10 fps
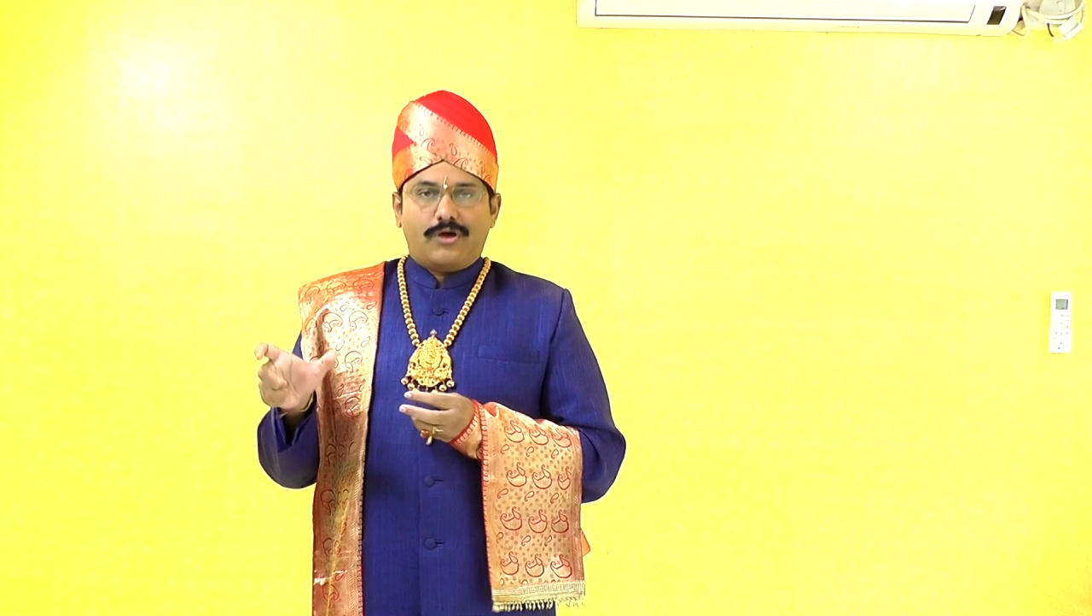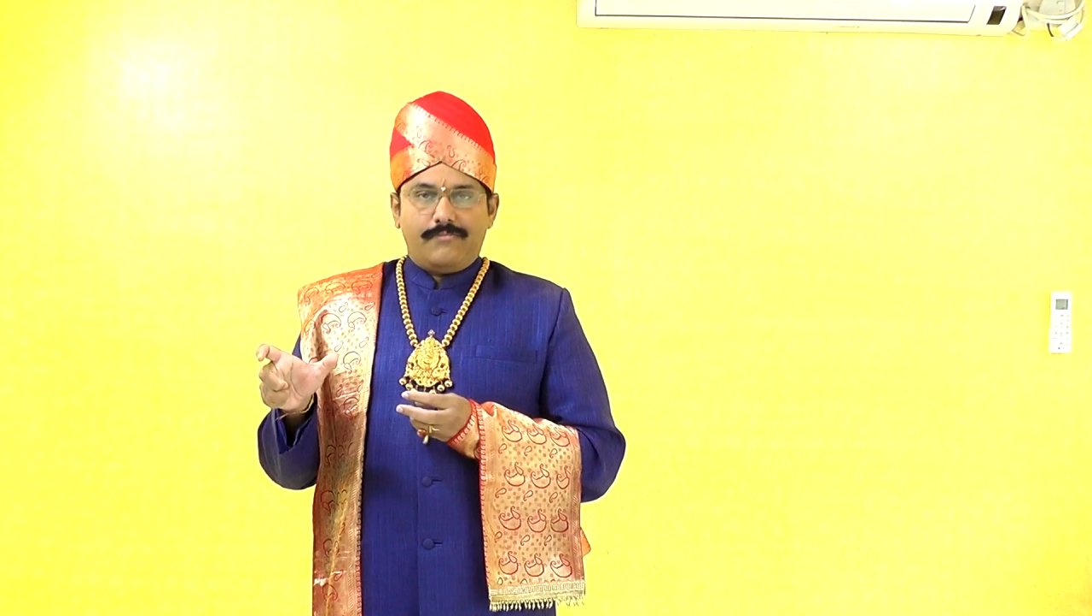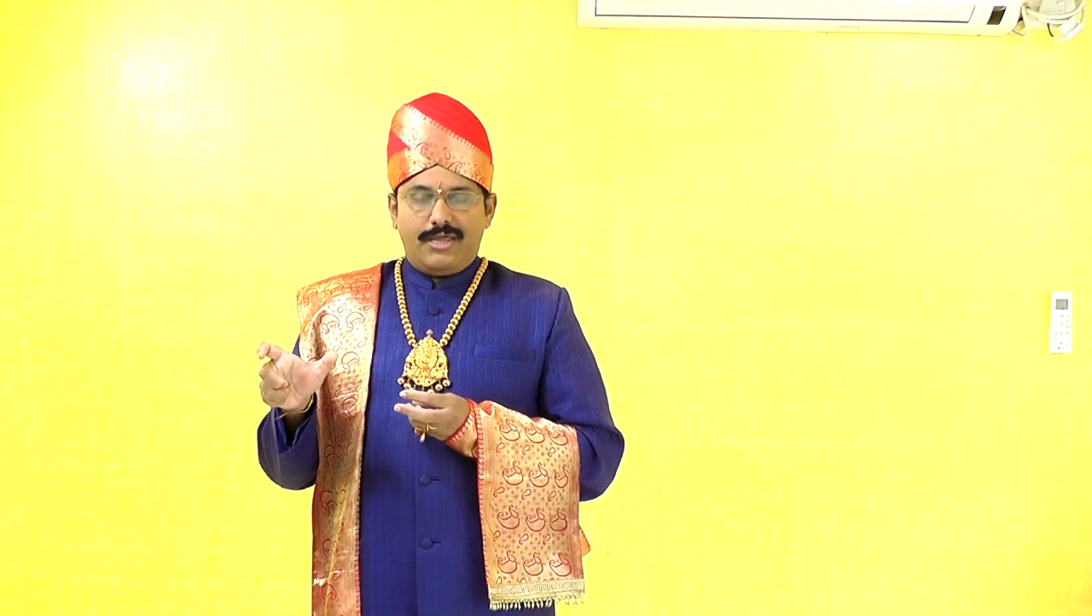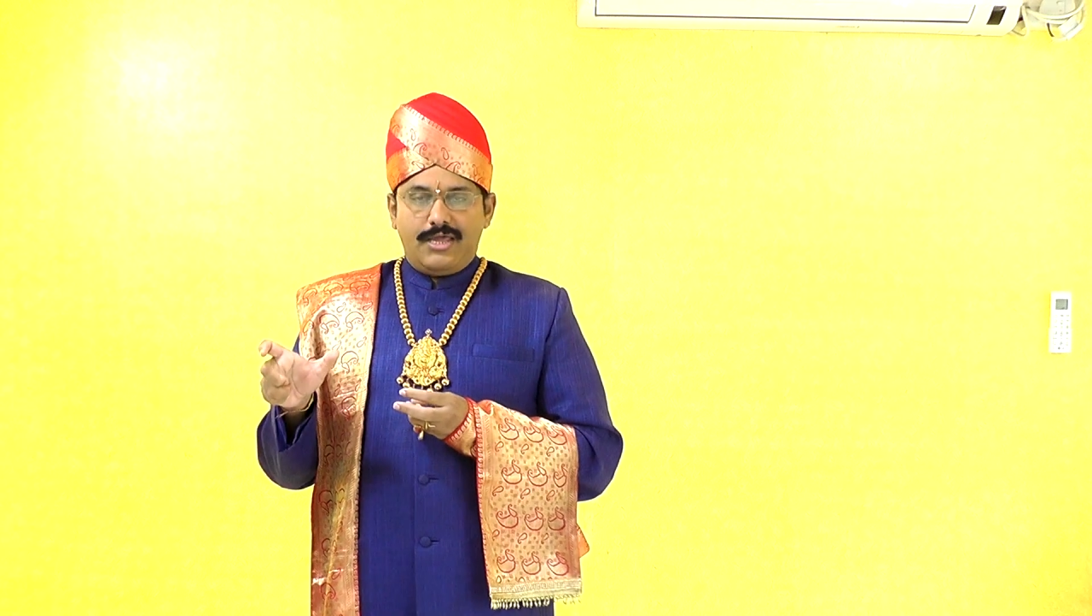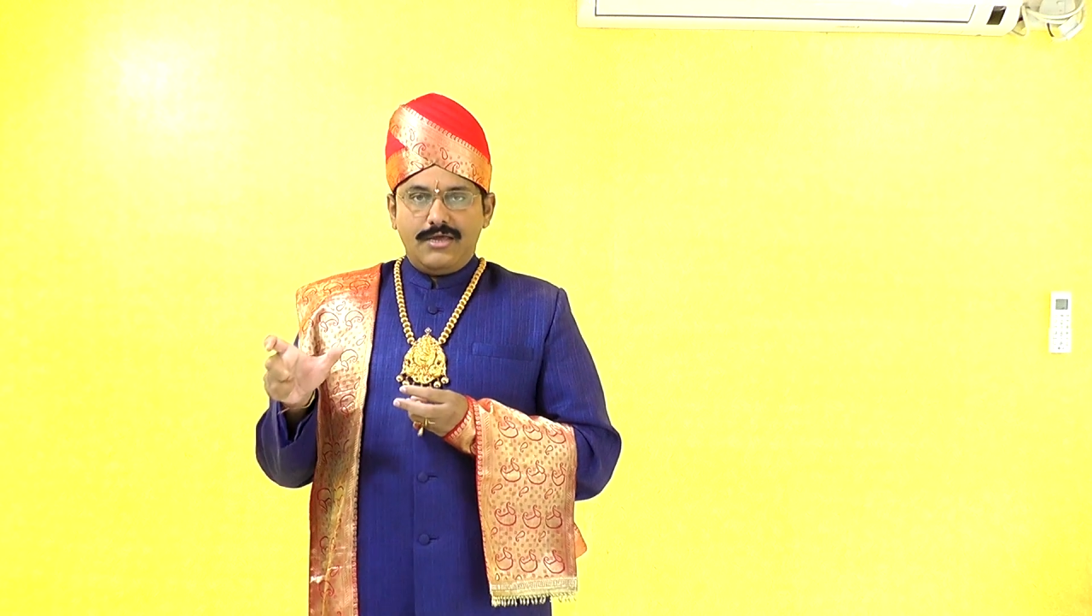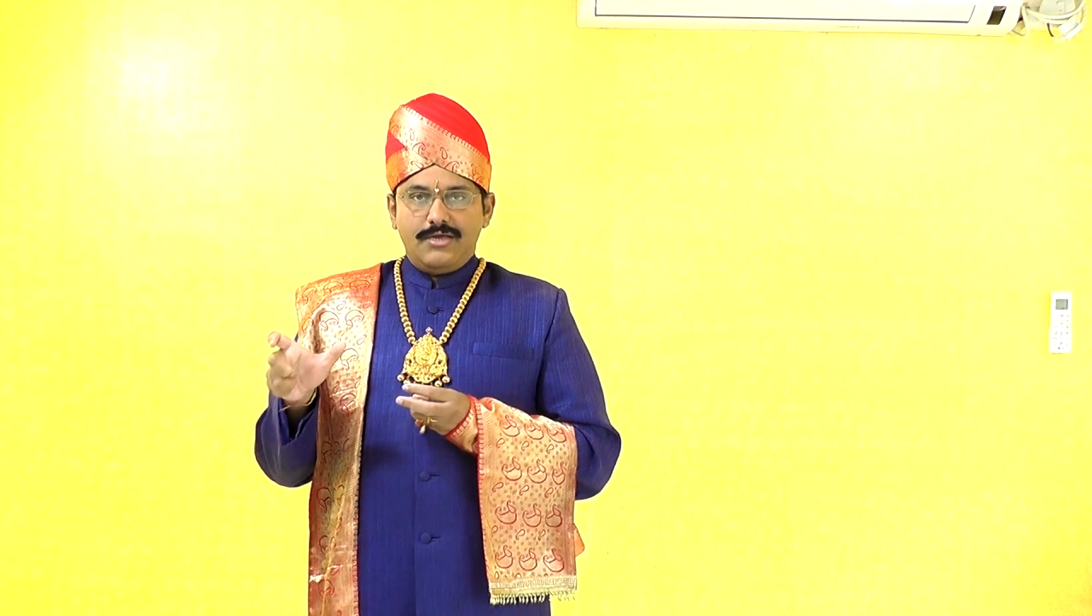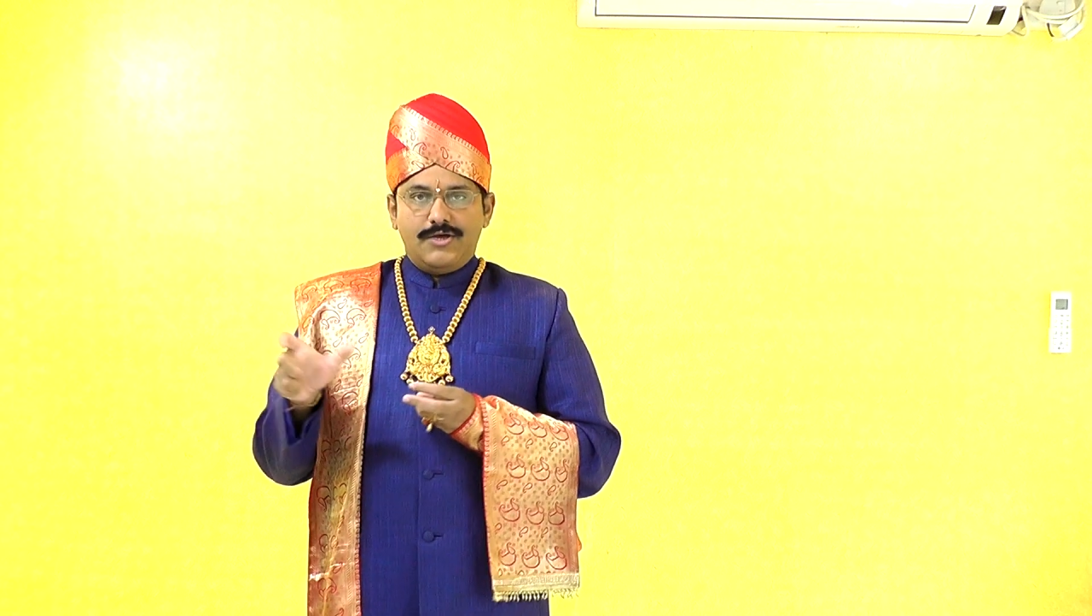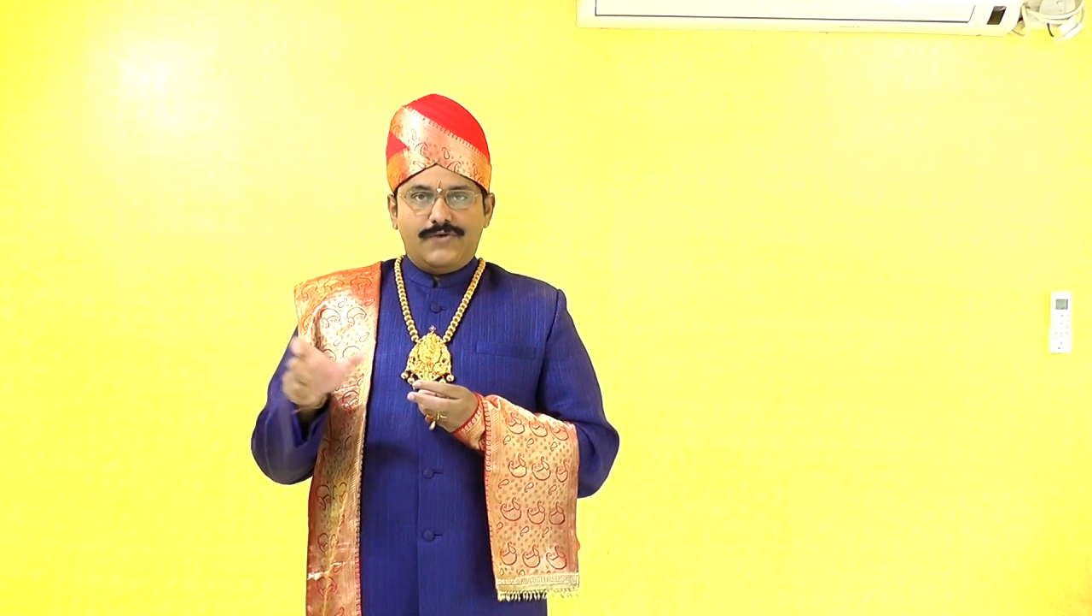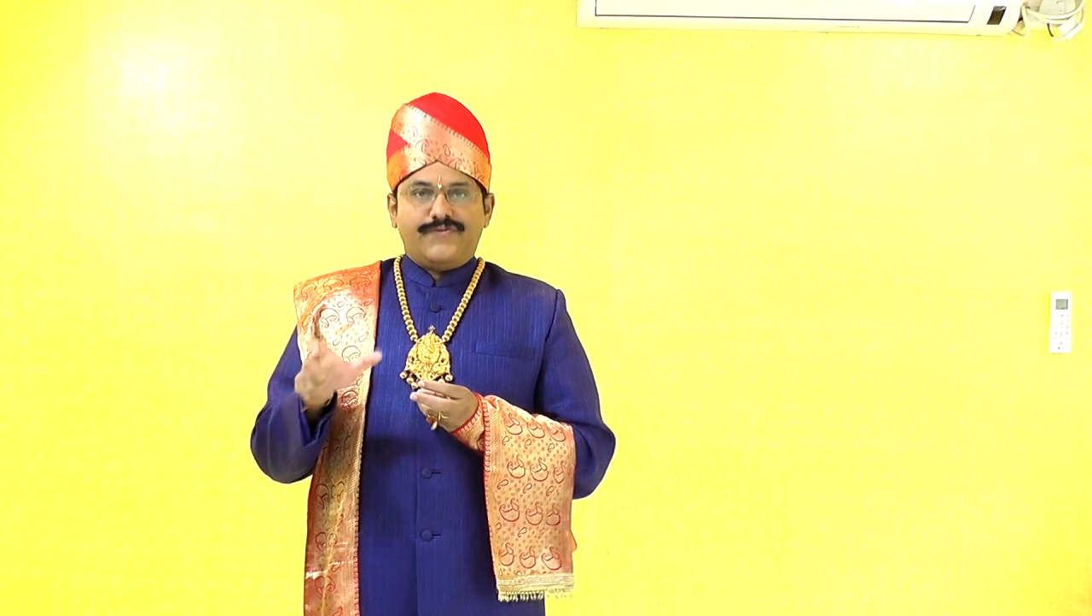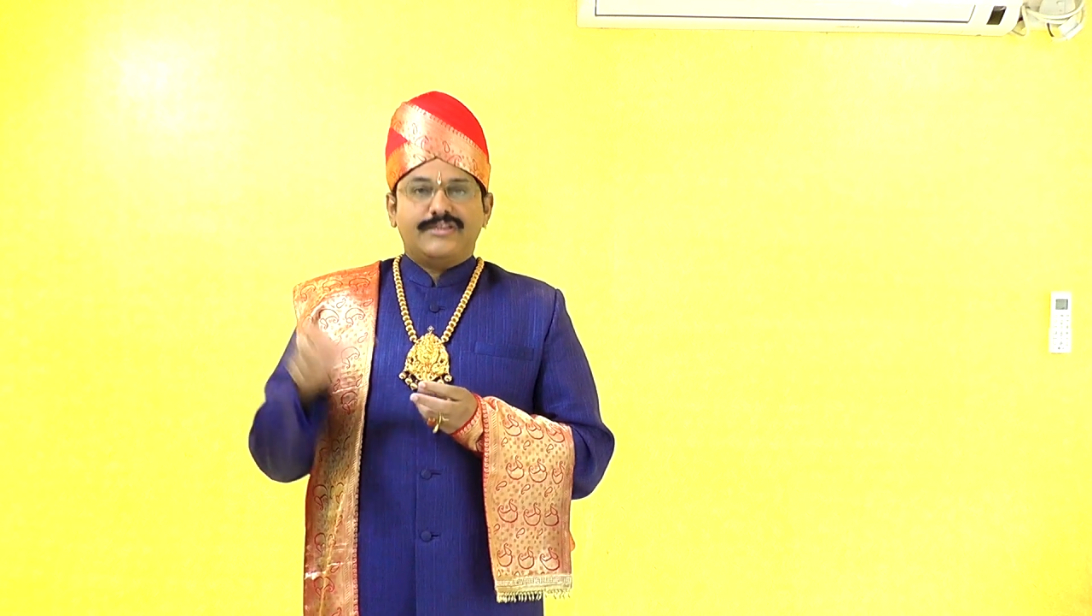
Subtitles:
Tommy